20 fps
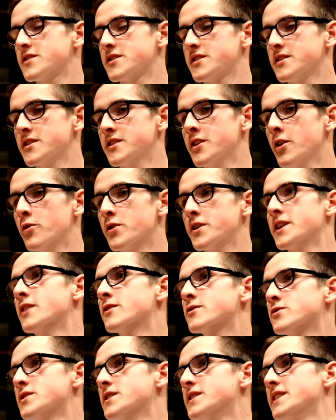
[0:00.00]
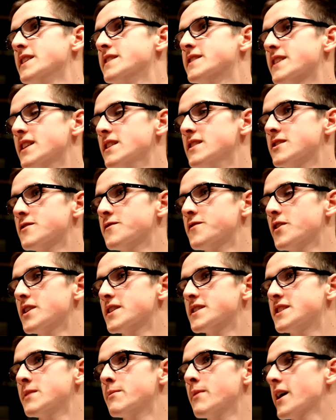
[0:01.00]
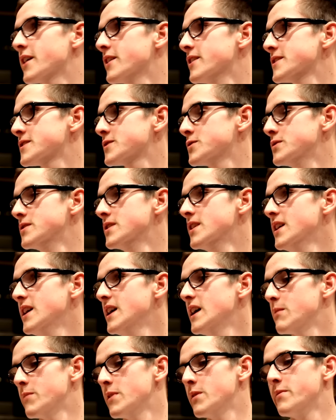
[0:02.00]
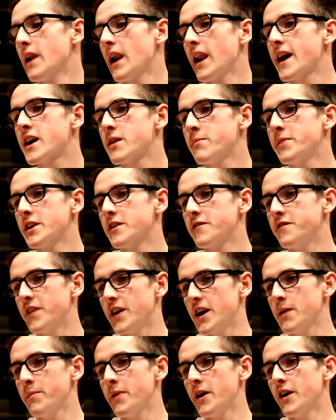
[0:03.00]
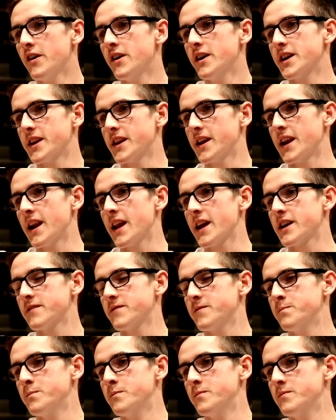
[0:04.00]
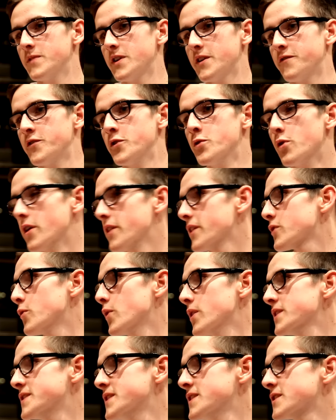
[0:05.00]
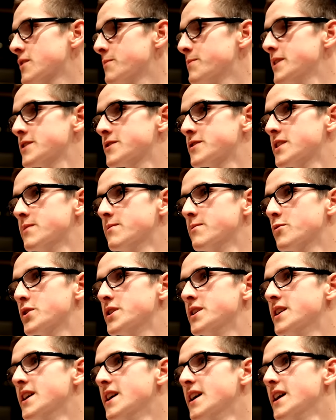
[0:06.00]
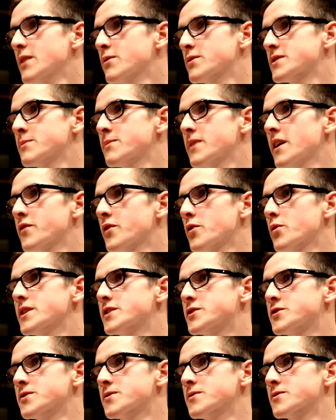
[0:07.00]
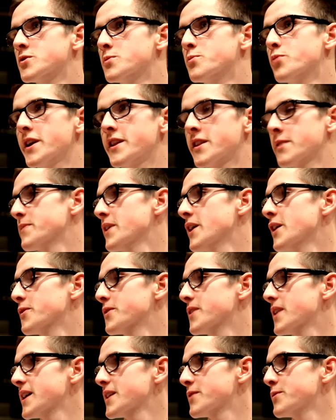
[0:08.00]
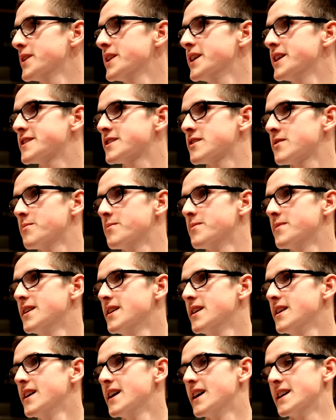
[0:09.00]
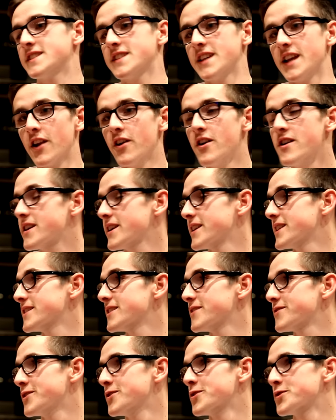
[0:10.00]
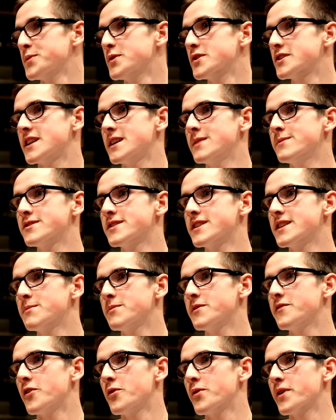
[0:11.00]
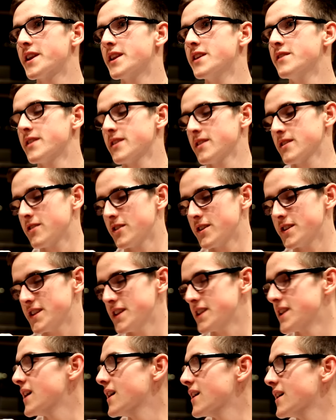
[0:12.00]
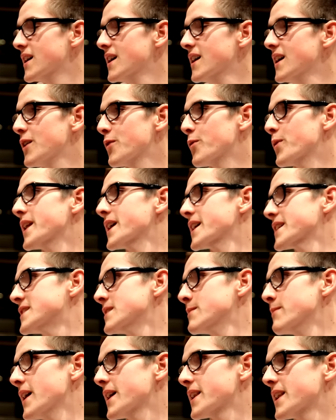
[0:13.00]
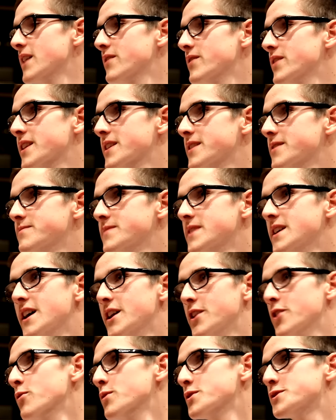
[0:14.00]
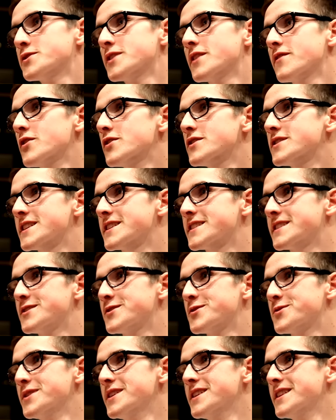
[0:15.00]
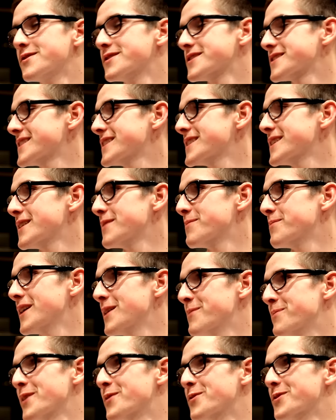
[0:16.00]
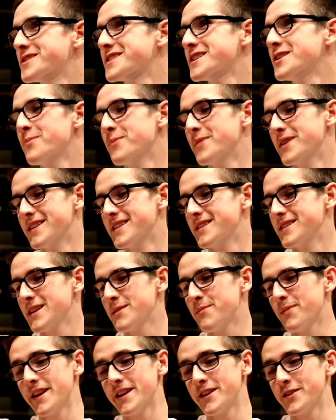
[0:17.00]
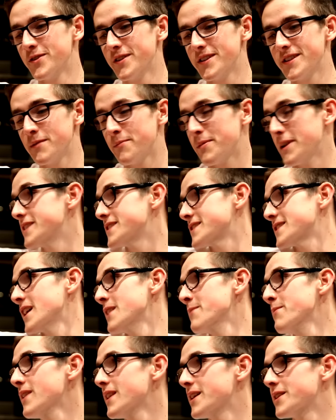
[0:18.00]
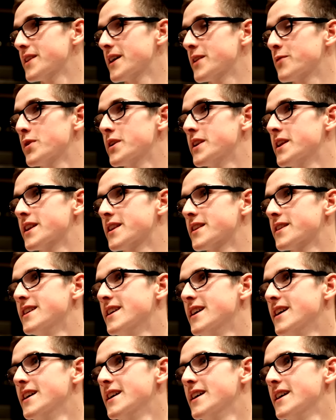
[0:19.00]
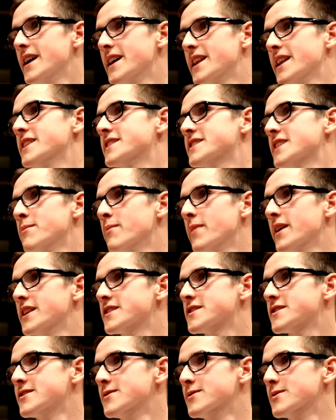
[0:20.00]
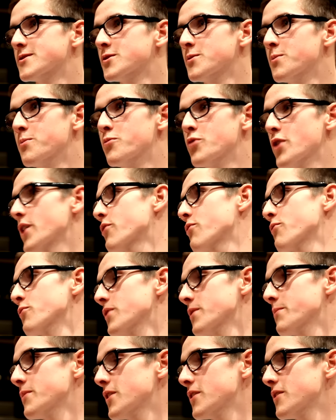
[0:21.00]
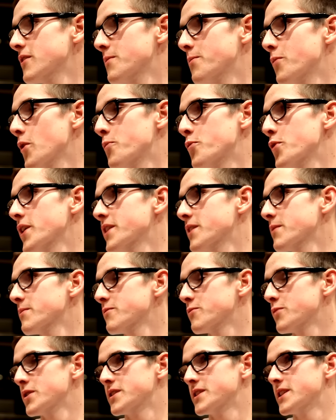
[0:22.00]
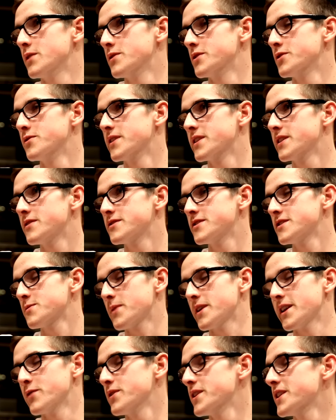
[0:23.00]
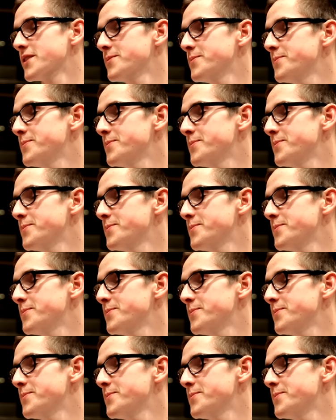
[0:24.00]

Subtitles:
know it down to the details. So for a team like us, who maybe lack a bit of firepower and lack a few other qualities compared to them, we simply have no way to break them down. Like we need some, I'd say, luck and of course more time together before we can even consider winning a team like Navi. And no, we shouldn't have lost 16-3. That was a big washout, but they played good, they played stable, and we didn't at any time manage to break through them or break them what they were doing. They were just playing great.